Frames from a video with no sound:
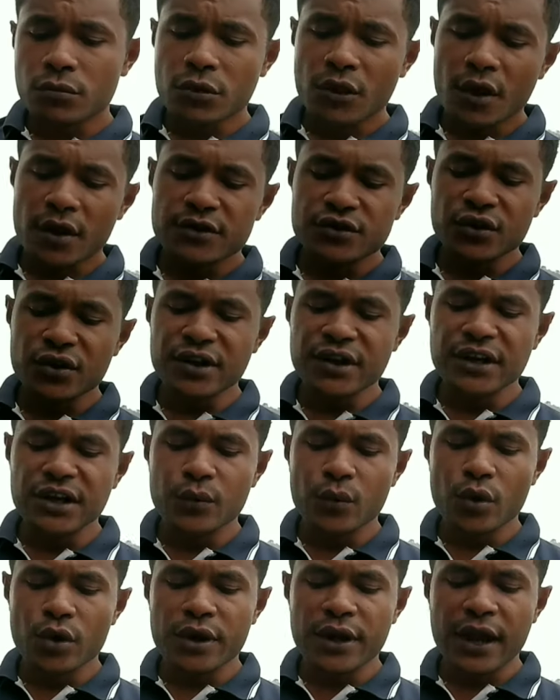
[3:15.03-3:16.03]
So lily
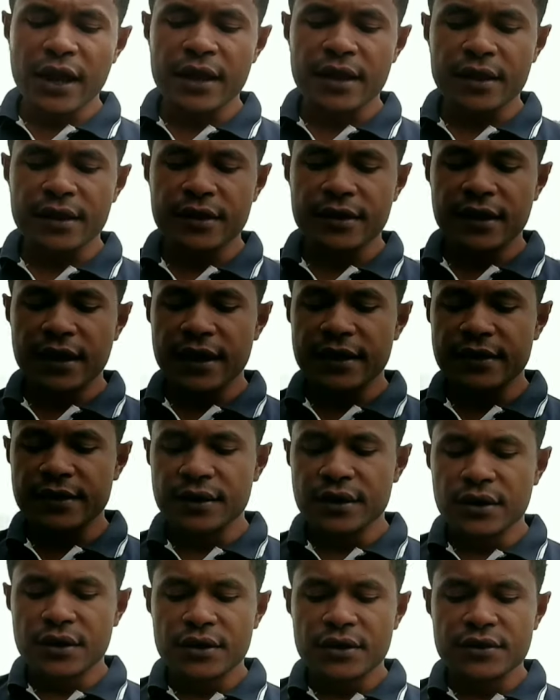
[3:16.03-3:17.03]
walk here, like
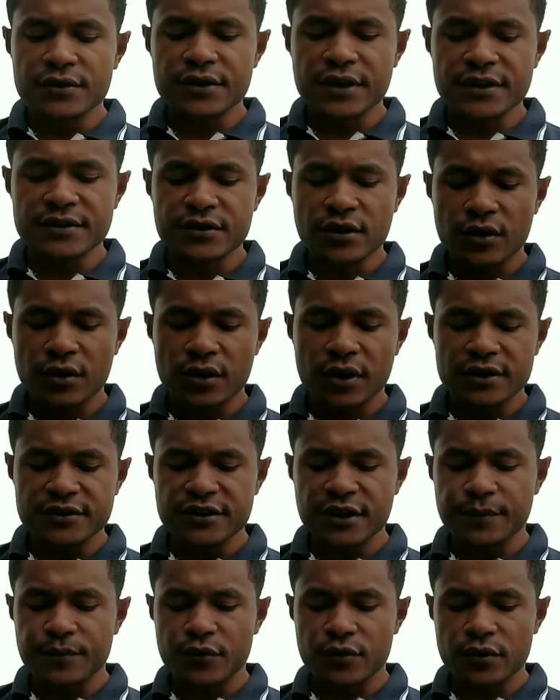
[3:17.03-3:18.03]
you just
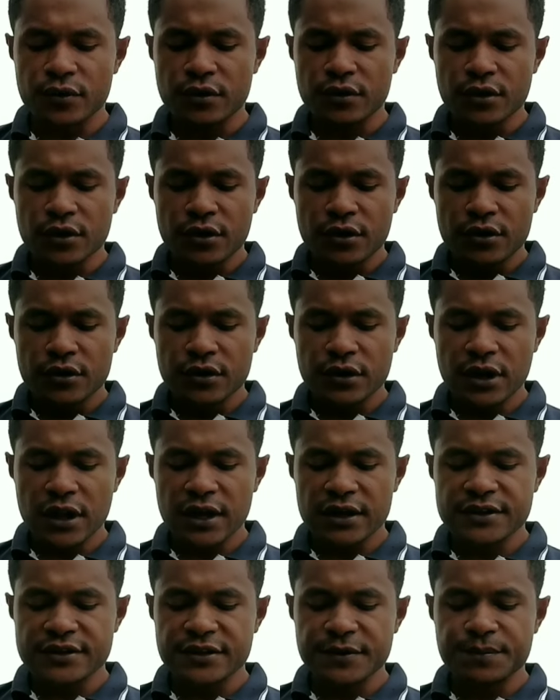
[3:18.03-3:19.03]
example. You
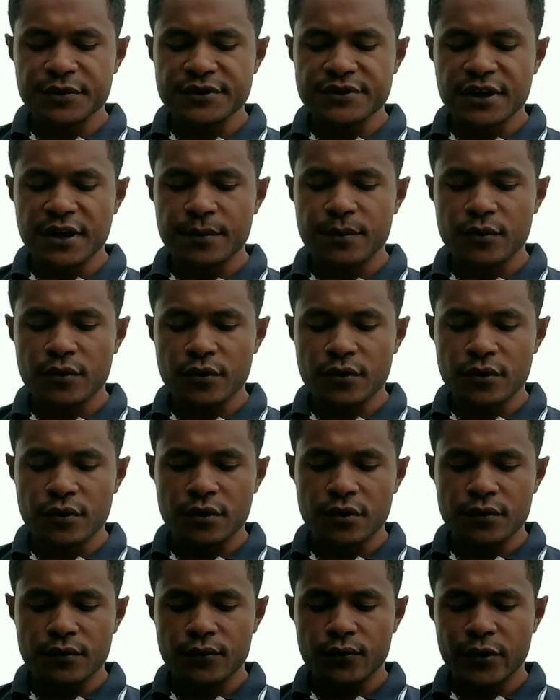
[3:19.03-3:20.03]
like see picture
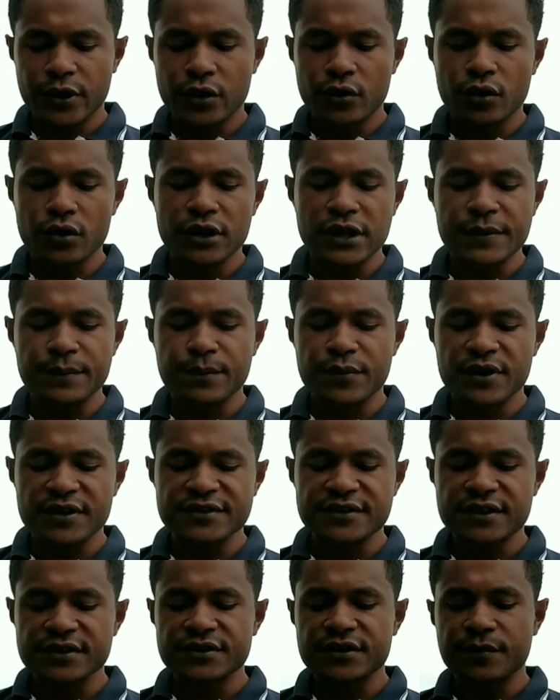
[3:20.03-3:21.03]
blow vehicle and
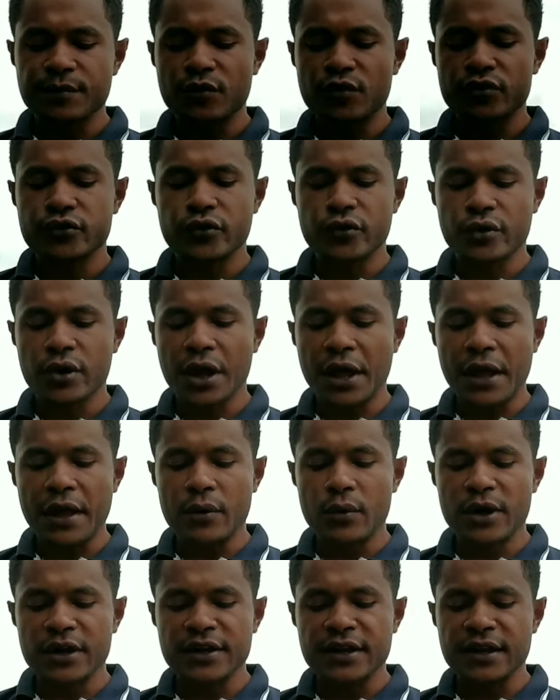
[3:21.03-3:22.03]
bridges and all talk
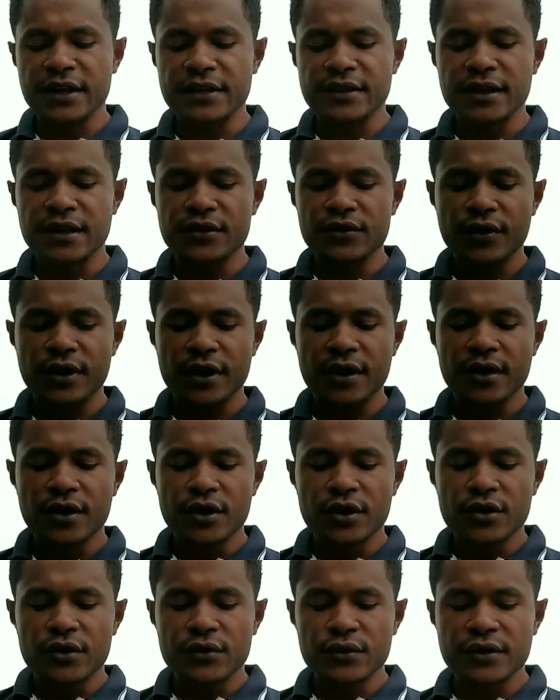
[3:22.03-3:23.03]
1 kina 10 toya.
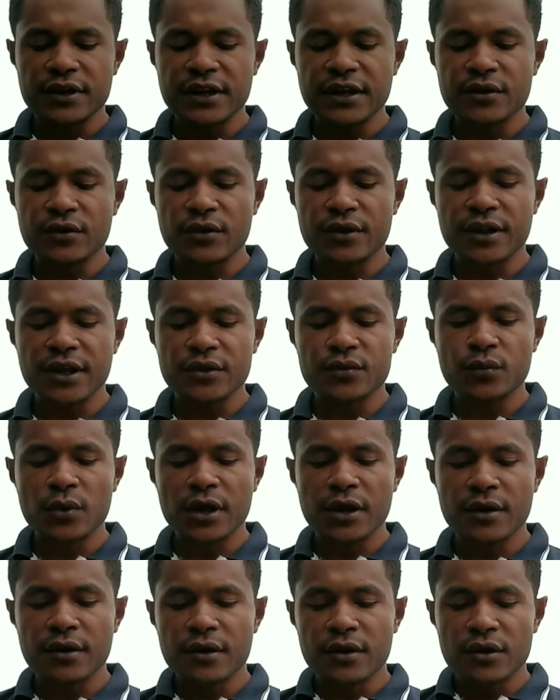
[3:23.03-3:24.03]
You click on that
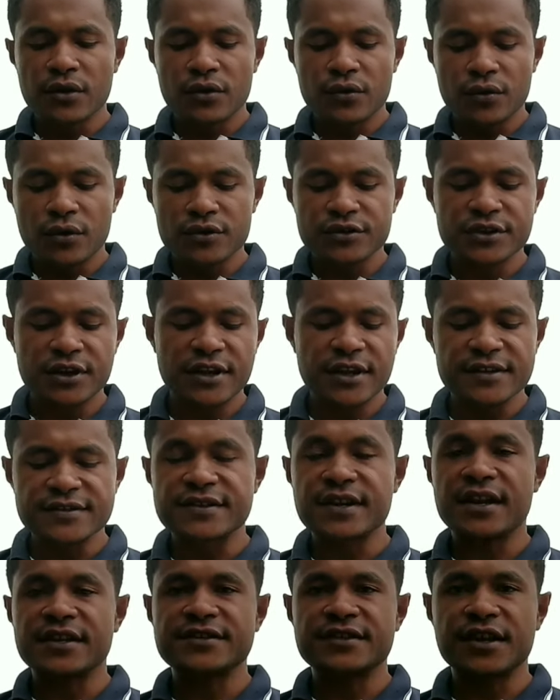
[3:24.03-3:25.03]
one, you go and set
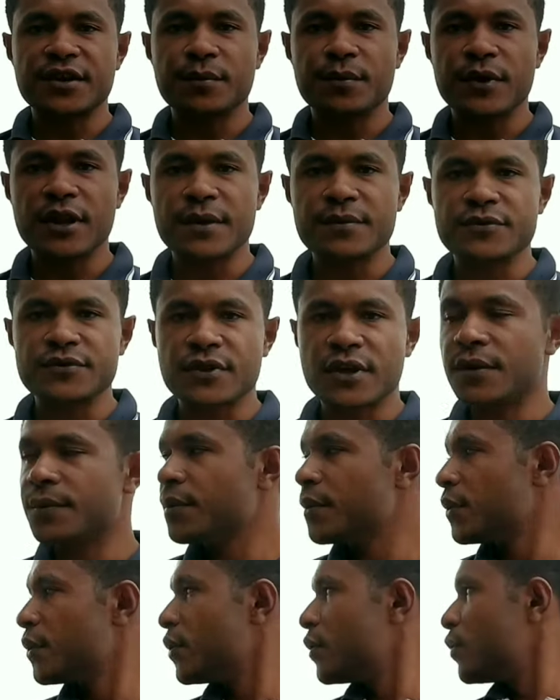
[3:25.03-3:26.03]
instruction, blame stuff,
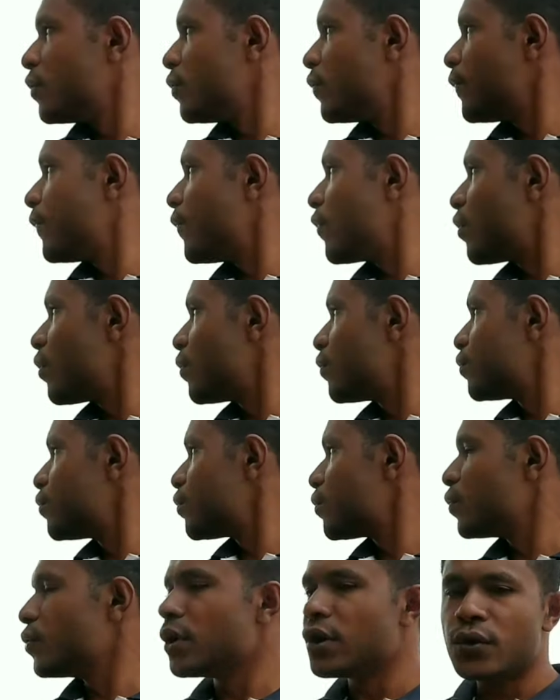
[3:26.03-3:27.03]
follow
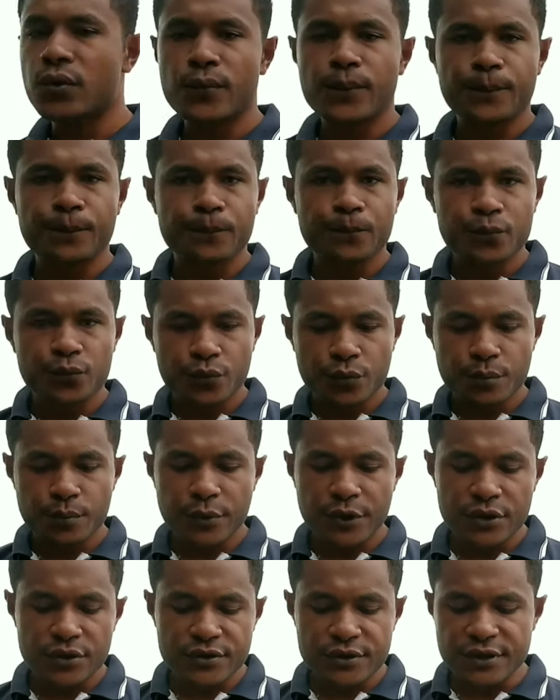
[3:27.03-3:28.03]
through now. But
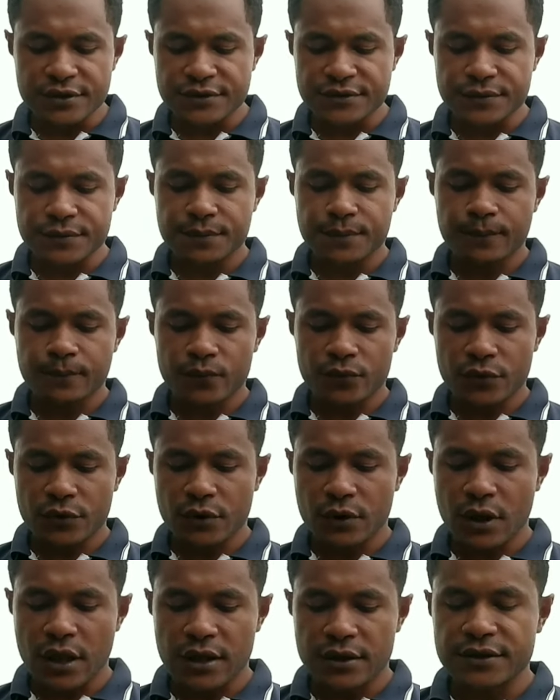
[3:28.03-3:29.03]
you just
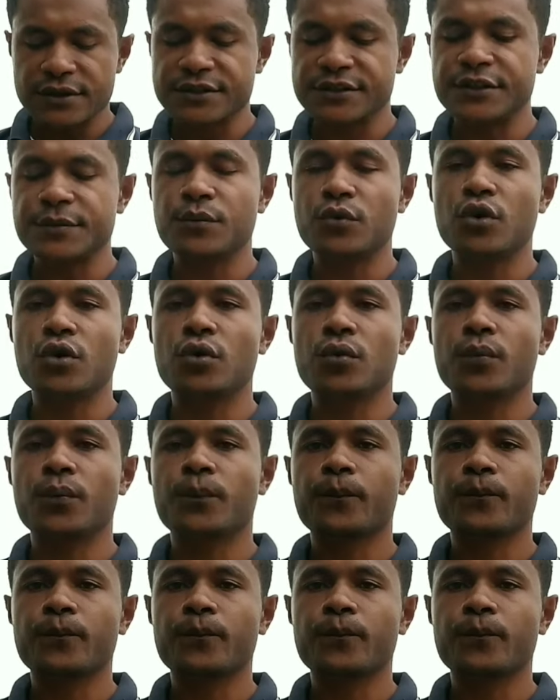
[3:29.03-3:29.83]
kisimol.